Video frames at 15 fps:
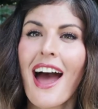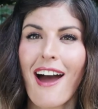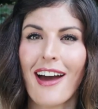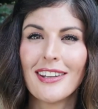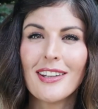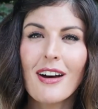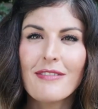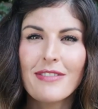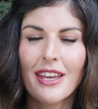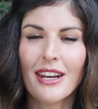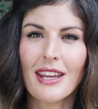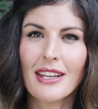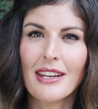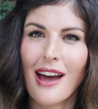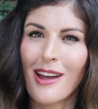I love that
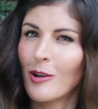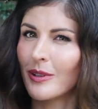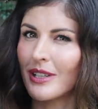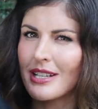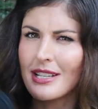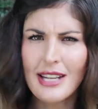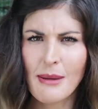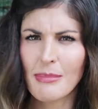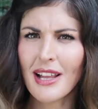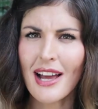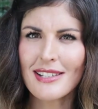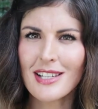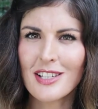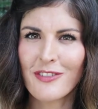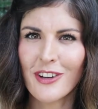it not only
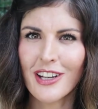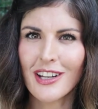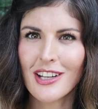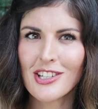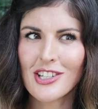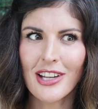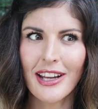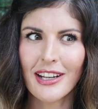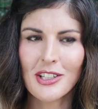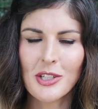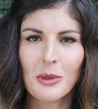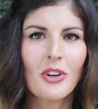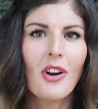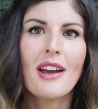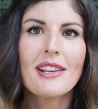stabilizes footage like
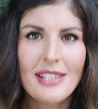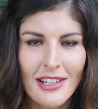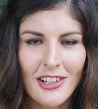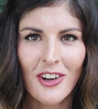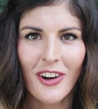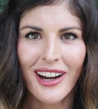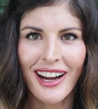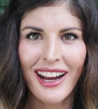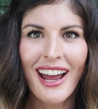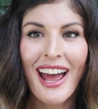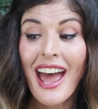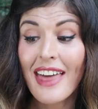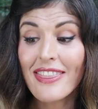to a crazy degree,